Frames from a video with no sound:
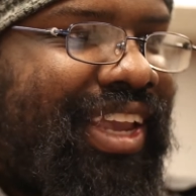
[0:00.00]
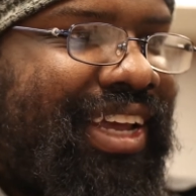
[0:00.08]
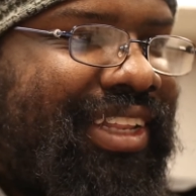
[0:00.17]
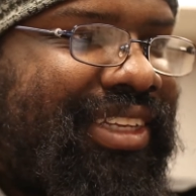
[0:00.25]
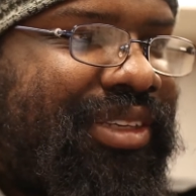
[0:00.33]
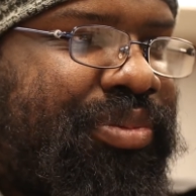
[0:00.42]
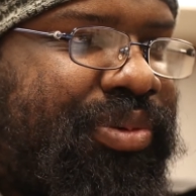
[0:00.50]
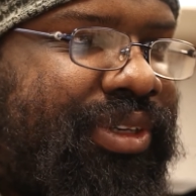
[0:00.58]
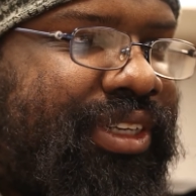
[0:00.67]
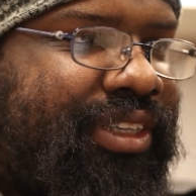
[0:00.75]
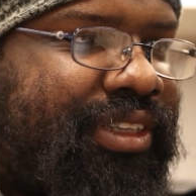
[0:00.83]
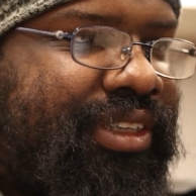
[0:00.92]
at this
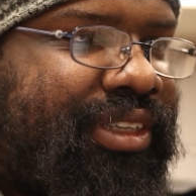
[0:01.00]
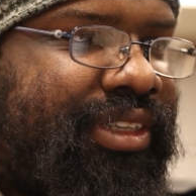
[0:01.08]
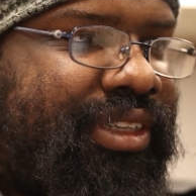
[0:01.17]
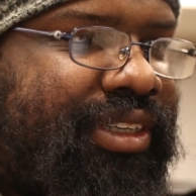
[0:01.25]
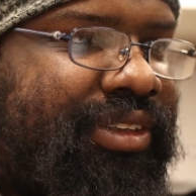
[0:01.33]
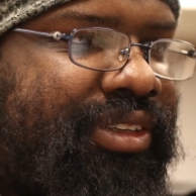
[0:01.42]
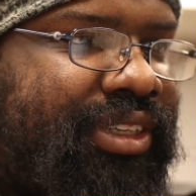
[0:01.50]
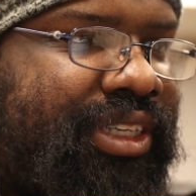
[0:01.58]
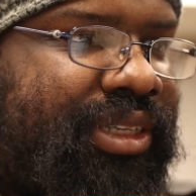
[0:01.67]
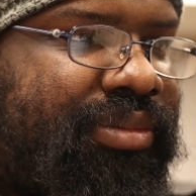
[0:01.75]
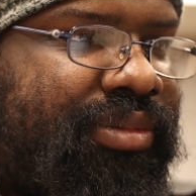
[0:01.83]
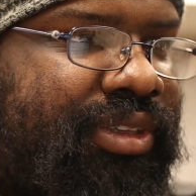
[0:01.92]
point, it
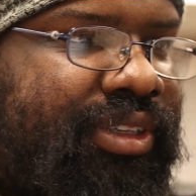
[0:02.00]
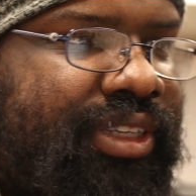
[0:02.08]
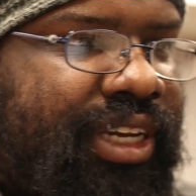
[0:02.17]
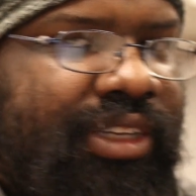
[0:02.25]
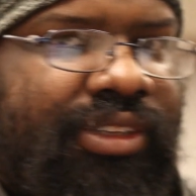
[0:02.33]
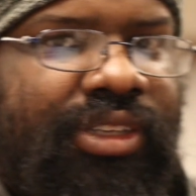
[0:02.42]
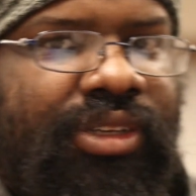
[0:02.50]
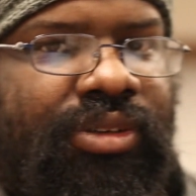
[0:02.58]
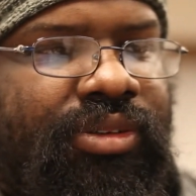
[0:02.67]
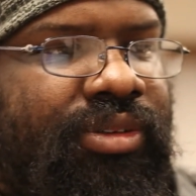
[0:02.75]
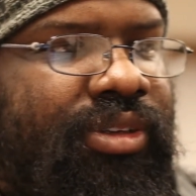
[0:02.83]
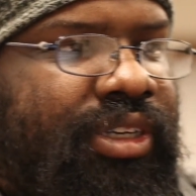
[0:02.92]
seems as
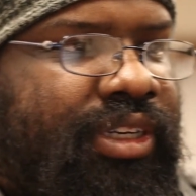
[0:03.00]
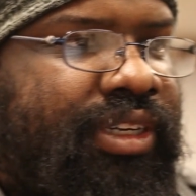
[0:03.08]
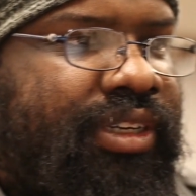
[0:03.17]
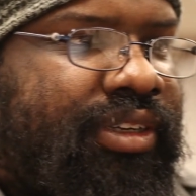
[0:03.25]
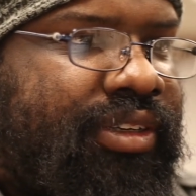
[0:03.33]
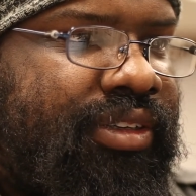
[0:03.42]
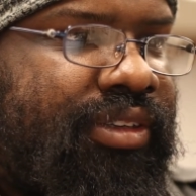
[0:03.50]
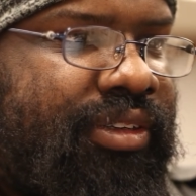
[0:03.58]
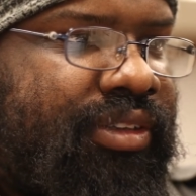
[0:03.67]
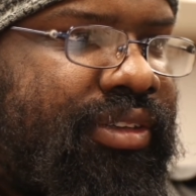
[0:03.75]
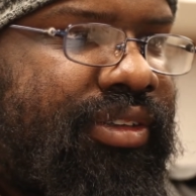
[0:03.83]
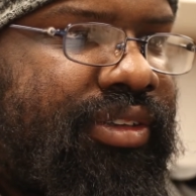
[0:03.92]
though
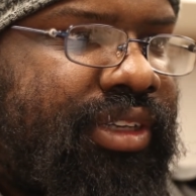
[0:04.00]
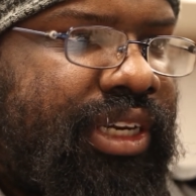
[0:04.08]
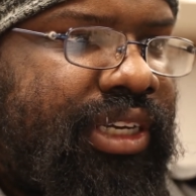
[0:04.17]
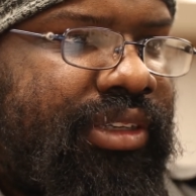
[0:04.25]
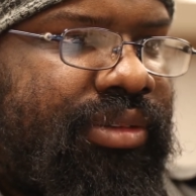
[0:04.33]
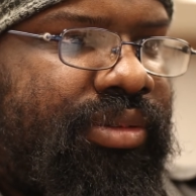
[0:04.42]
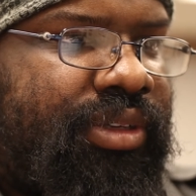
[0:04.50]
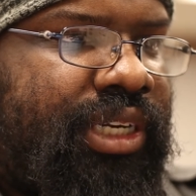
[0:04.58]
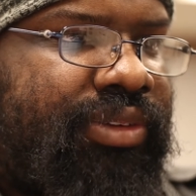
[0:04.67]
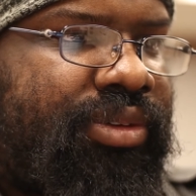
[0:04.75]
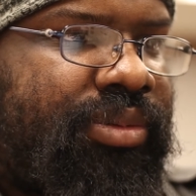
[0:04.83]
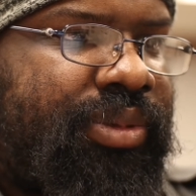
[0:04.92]
science will
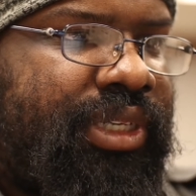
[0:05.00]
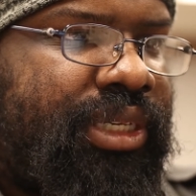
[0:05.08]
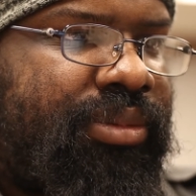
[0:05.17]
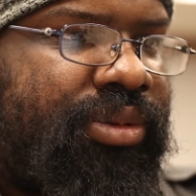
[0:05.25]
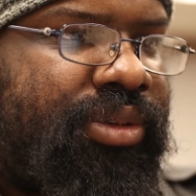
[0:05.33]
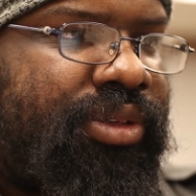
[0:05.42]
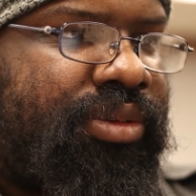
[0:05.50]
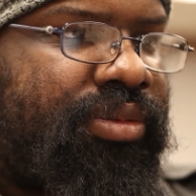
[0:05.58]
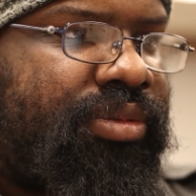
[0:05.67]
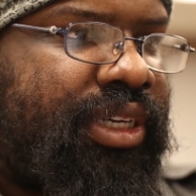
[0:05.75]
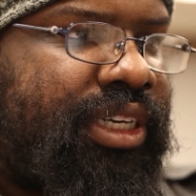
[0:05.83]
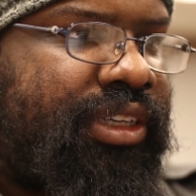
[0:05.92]
never be able to
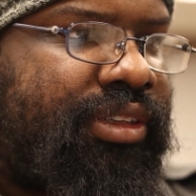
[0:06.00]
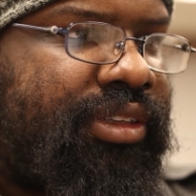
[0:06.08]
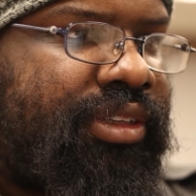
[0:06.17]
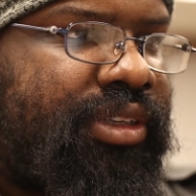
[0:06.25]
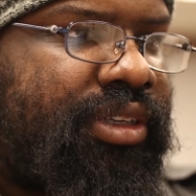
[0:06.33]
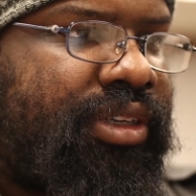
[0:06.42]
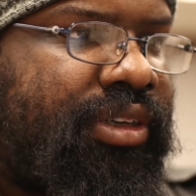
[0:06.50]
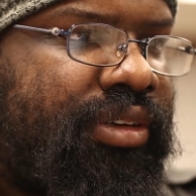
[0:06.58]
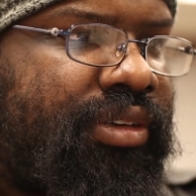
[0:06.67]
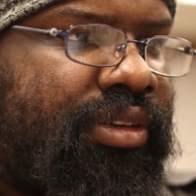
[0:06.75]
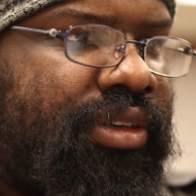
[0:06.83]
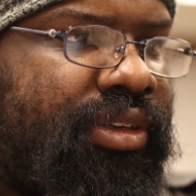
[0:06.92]
raise the
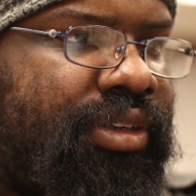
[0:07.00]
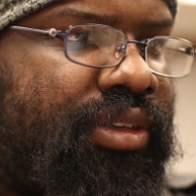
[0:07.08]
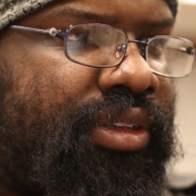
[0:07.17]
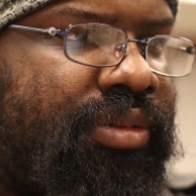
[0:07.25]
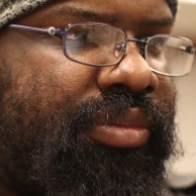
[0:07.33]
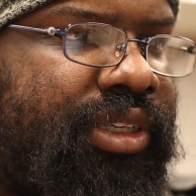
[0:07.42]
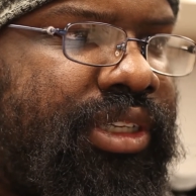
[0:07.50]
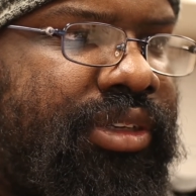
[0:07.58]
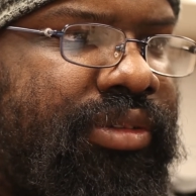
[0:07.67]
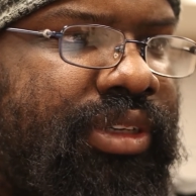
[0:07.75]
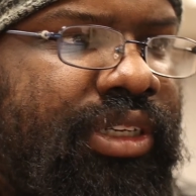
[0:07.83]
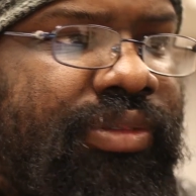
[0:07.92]
curtain on the
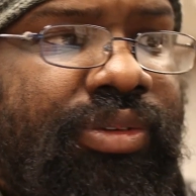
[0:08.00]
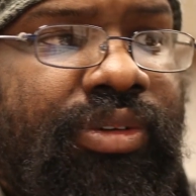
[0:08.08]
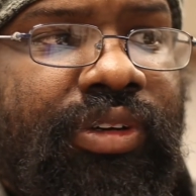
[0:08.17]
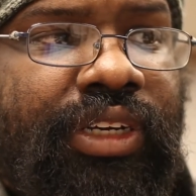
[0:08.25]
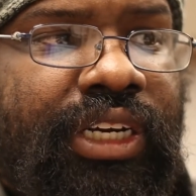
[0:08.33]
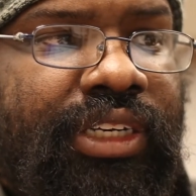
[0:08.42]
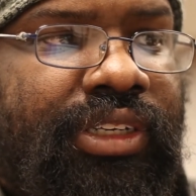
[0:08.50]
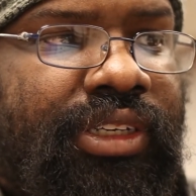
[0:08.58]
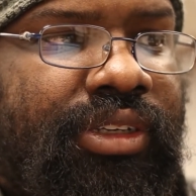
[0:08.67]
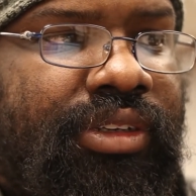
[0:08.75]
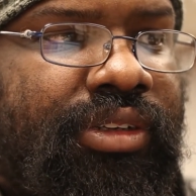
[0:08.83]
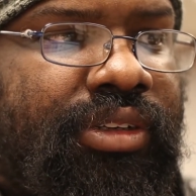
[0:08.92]
mystery of
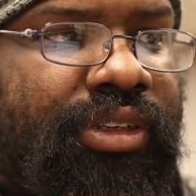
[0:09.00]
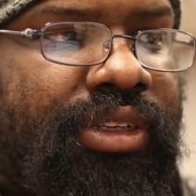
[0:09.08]
creation.